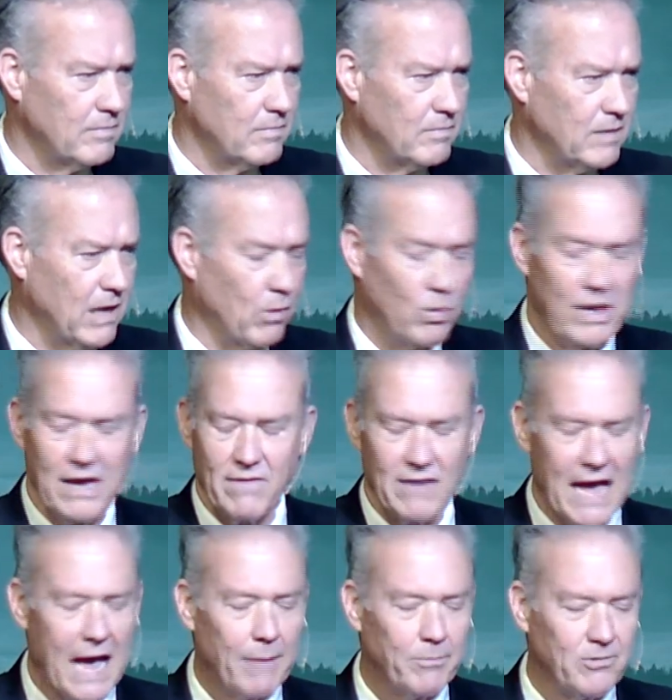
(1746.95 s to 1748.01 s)
Yet we have
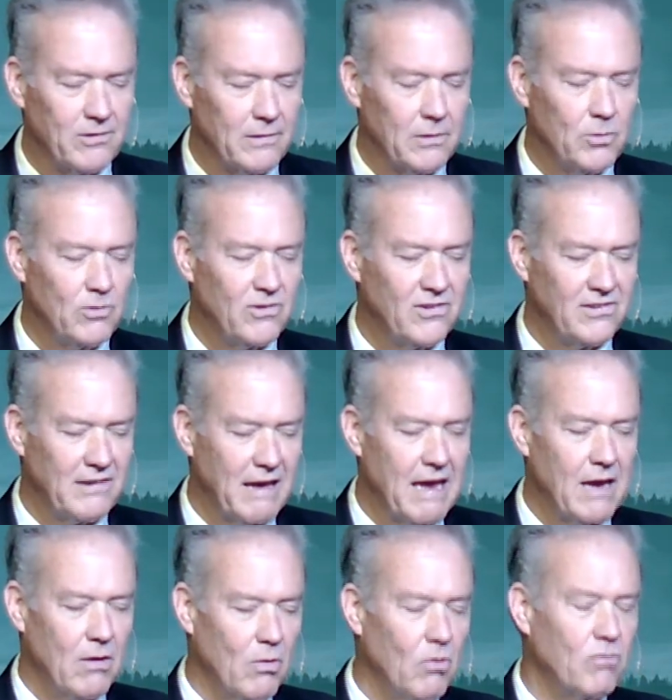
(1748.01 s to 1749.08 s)
absolute
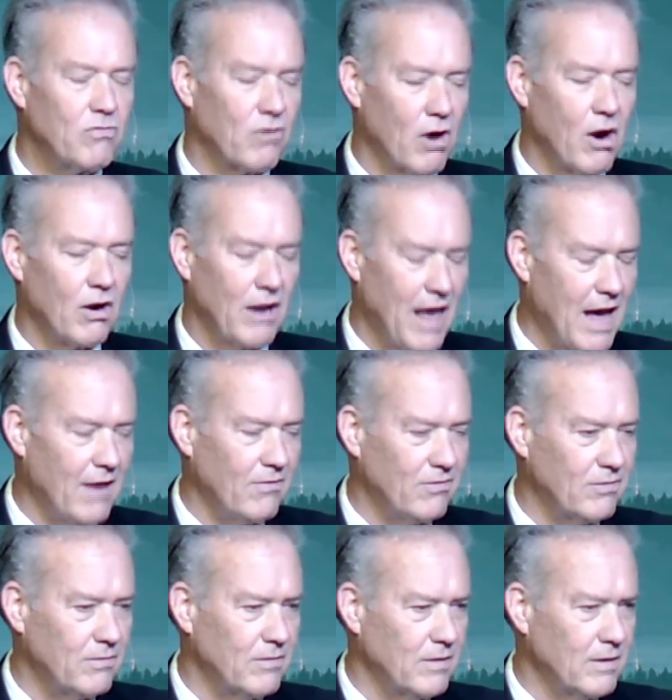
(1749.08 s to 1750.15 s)
say over our lives.
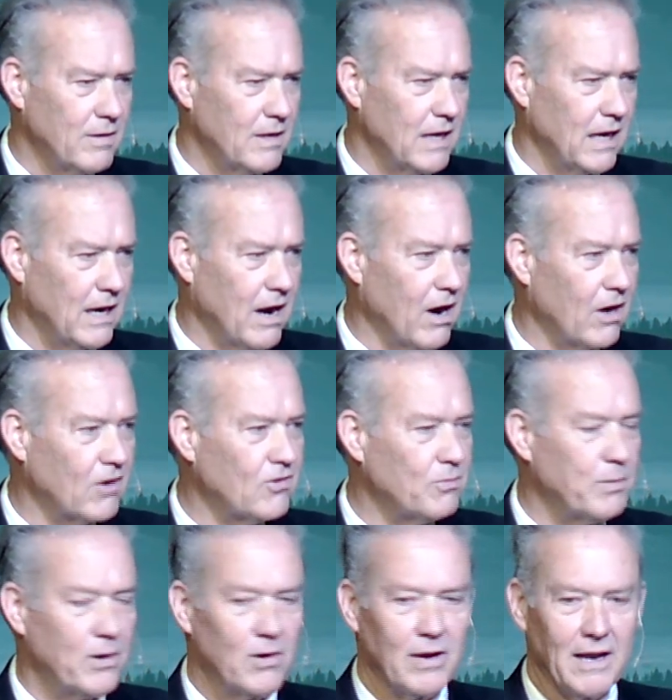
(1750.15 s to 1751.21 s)
And our
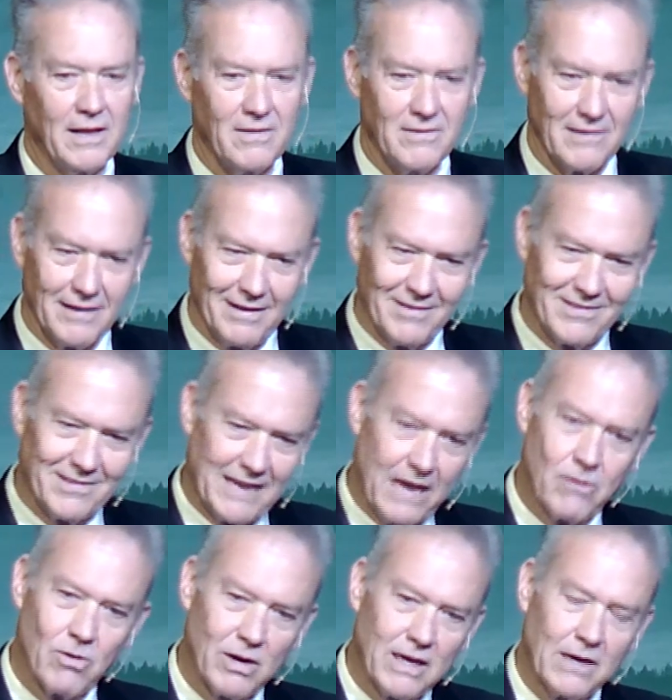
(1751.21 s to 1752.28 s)
experience is
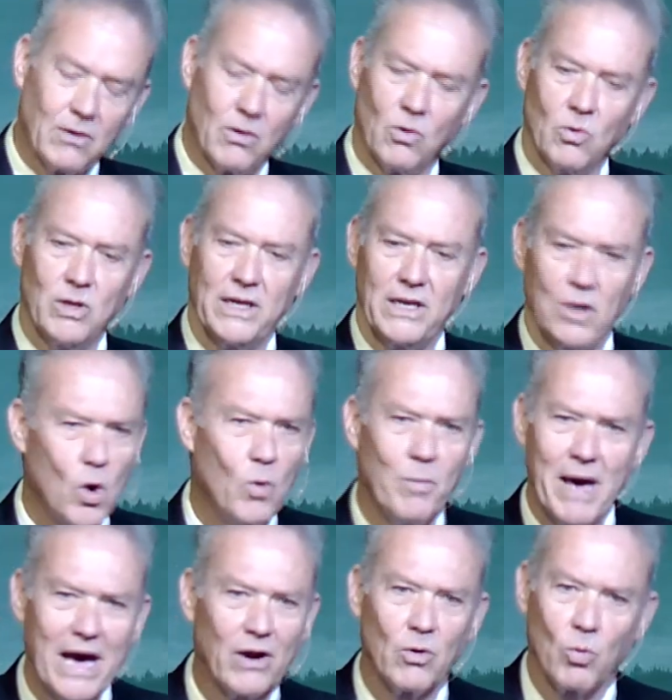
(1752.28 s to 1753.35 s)
sacred and holy no
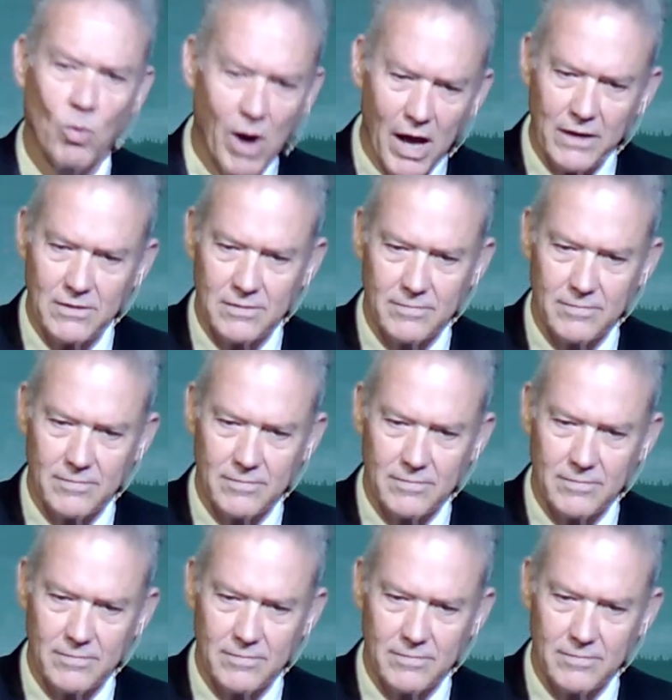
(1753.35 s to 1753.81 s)
matter what.